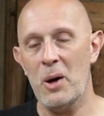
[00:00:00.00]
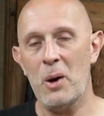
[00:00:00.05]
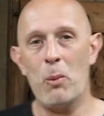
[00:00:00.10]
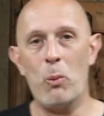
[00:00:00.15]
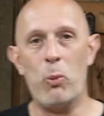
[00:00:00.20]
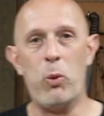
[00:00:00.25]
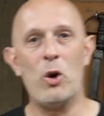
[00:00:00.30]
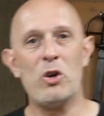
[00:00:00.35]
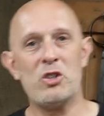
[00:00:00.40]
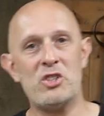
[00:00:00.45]

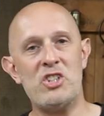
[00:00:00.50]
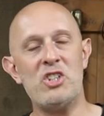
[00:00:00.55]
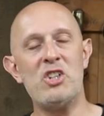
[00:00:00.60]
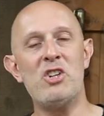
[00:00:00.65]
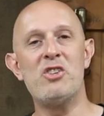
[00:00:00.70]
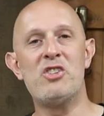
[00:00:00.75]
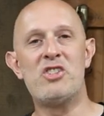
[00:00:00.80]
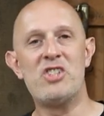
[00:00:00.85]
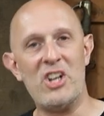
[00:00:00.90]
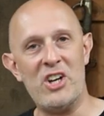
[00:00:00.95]
What do
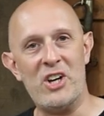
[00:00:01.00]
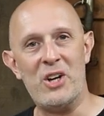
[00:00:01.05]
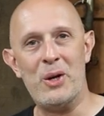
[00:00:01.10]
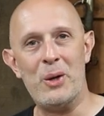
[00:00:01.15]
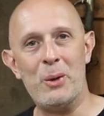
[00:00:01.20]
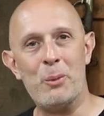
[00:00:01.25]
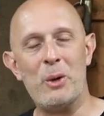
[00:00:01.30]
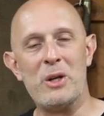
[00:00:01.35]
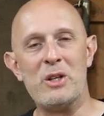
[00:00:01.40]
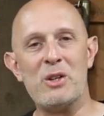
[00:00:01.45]
you
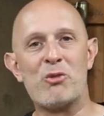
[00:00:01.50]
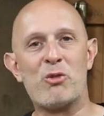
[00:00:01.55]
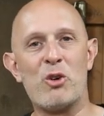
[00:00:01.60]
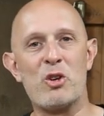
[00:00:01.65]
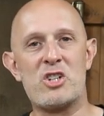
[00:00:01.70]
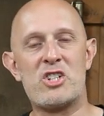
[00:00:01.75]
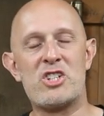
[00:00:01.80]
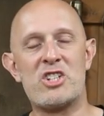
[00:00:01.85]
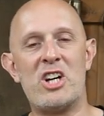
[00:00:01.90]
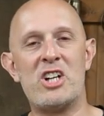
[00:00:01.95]
do when you've
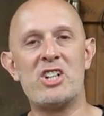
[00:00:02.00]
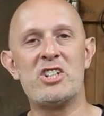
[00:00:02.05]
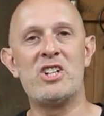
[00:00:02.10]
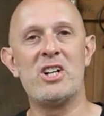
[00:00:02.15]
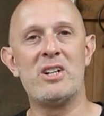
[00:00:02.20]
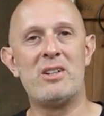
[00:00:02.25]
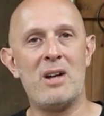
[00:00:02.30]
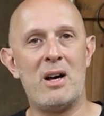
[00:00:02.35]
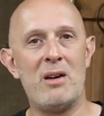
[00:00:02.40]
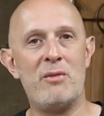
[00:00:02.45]
got such
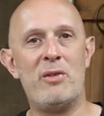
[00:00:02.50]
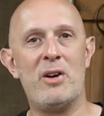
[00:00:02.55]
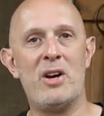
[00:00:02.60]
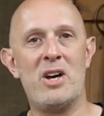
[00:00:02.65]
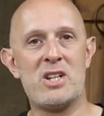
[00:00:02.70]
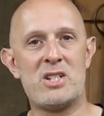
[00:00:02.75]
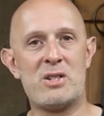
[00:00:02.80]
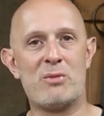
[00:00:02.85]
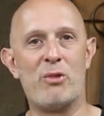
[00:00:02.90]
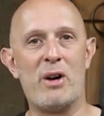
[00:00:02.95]
a
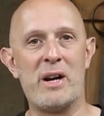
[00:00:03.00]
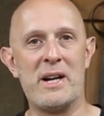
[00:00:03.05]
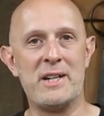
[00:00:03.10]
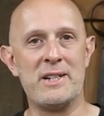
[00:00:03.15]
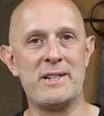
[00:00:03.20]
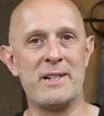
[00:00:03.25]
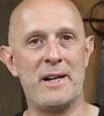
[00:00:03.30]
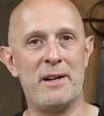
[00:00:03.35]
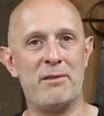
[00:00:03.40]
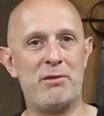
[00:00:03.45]
diverse
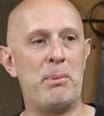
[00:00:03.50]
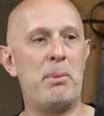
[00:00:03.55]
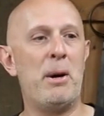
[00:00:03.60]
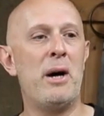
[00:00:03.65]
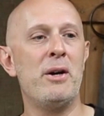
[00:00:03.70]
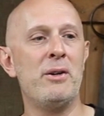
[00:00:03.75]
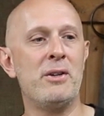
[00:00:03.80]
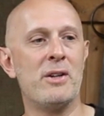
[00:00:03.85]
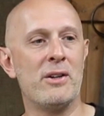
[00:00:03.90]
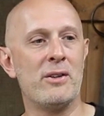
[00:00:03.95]
range of
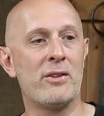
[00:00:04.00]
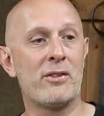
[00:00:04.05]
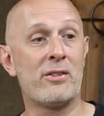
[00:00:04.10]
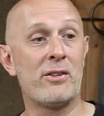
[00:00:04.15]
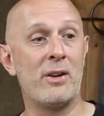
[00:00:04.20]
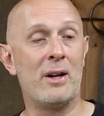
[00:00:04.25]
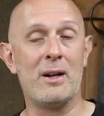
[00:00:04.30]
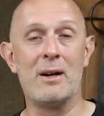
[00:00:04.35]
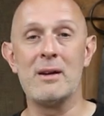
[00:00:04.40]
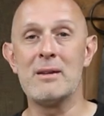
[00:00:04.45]

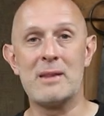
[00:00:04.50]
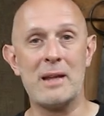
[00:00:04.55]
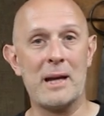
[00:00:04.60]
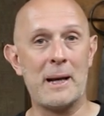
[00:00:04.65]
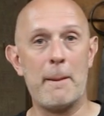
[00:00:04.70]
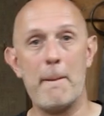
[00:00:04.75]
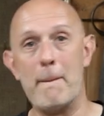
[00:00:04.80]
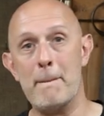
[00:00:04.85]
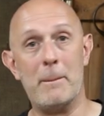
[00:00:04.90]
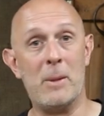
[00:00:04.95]
opponents? And I
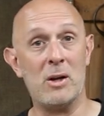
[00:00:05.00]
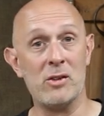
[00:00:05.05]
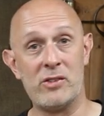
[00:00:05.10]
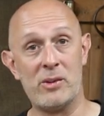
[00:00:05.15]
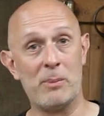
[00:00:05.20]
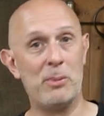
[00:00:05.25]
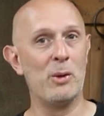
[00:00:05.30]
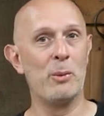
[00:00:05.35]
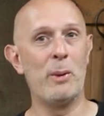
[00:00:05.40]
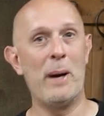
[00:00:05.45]
think
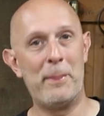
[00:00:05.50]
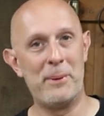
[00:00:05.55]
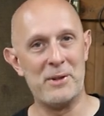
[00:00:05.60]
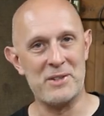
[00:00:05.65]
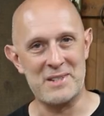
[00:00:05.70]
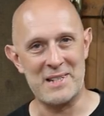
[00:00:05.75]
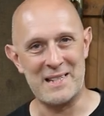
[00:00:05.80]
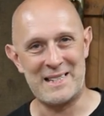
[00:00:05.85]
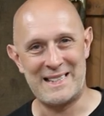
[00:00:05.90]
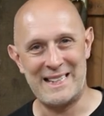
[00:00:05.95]
multiple
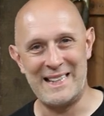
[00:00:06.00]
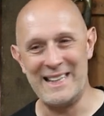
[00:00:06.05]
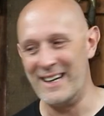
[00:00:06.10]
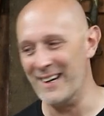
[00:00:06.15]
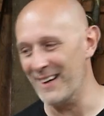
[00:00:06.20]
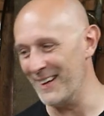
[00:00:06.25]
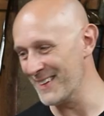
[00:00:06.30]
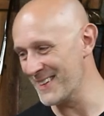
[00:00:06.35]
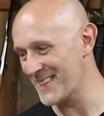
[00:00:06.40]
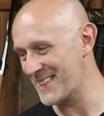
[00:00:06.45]
weapons is
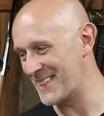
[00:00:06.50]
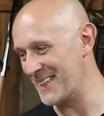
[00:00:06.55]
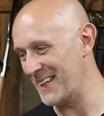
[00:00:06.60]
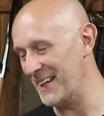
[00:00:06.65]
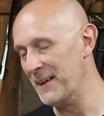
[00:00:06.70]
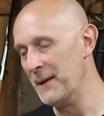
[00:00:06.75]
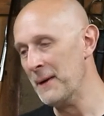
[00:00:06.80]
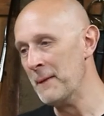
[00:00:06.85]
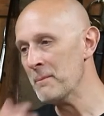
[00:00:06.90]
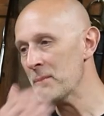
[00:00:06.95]
the
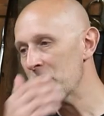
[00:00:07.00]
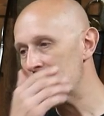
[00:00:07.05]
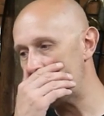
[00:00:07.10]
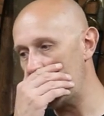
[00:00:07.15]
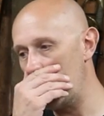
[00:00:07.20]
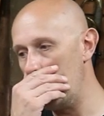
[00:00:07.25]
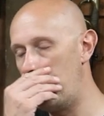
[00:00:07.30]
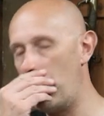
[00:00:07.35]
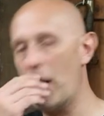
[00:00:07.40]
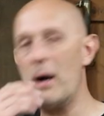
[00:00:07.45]
answer.
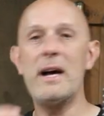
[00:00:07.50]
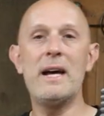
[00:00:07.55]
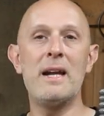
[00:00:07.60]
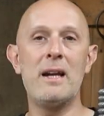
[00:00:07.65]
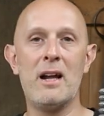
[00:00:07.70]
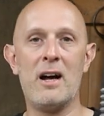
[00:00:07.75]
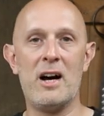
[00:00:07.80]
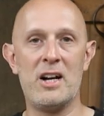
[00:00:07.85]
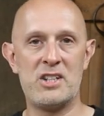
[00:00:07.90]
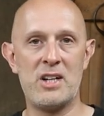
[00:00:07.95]
So, by
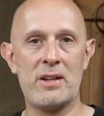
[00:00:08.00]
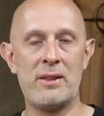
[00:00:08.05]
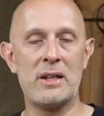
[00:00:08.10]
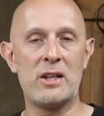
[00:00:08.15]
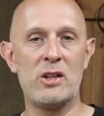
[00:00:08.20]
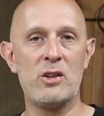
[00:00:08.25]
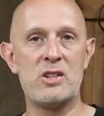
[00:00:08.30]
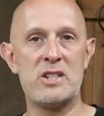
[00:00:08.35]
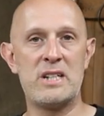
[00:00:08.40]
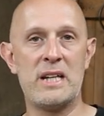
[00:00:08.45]
and large, I
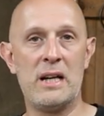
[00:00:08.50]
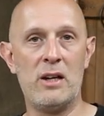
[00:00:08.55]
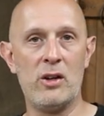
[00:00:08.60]
think you'd see a